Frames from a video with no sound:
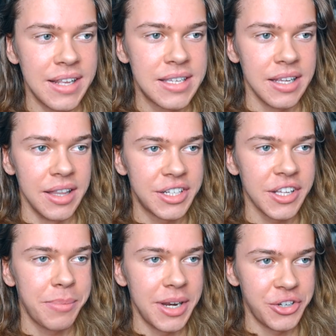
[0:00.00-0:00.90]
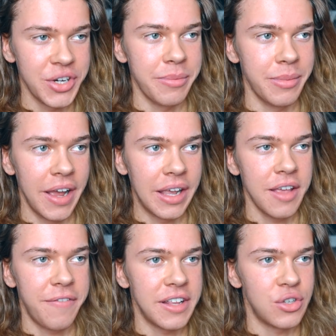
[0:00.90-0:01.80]
It's literally been a dream. Like,
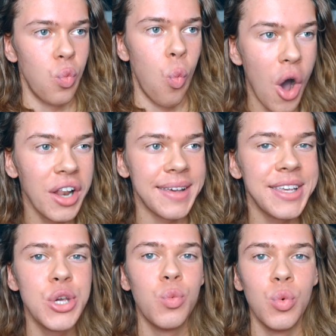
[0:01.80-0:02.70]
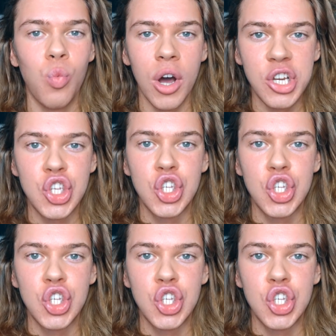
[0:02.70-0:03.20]
if it's one thing you would want